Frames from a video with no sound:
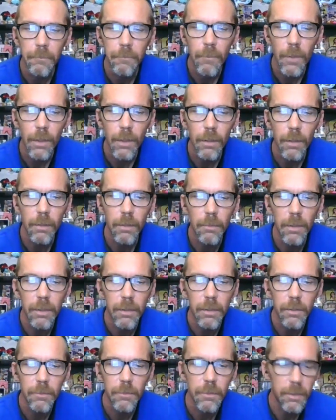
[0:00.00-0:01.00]
Oh, but I
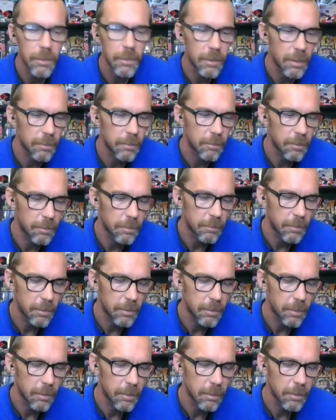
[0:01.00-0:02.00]
think we did that one
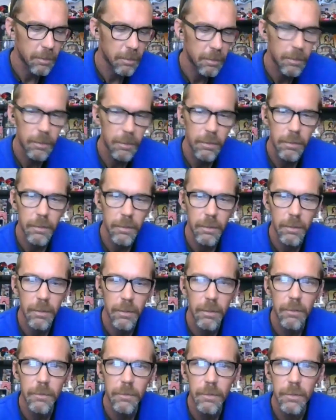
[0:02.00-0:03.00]
already.
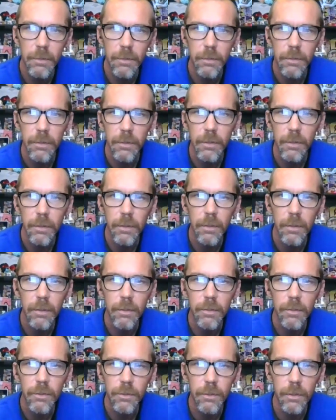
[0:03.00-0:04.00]
Okay, I'm just gonna stick here.
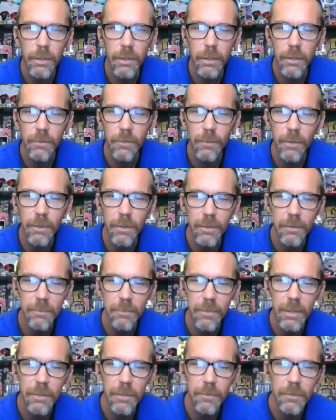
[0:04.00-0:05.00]
Janine, welcome.
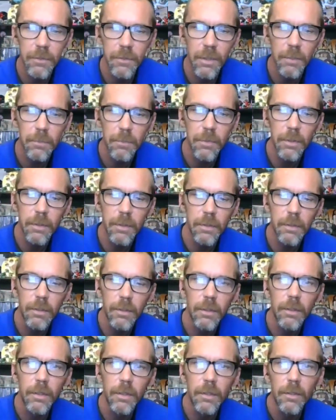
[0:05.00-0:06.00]
Thanks for stopping in.
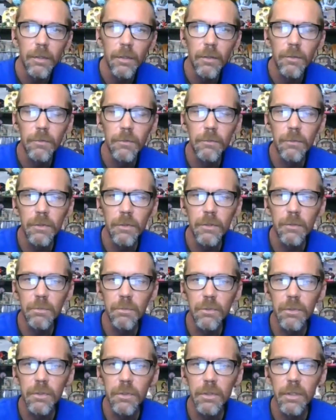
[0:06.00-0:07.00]
Really
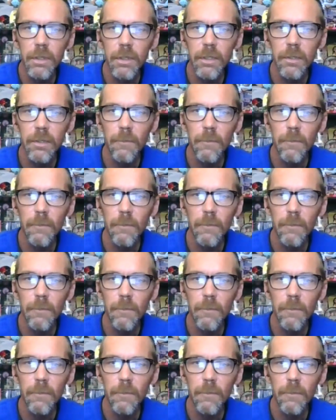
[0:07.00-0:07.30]
appreciate it.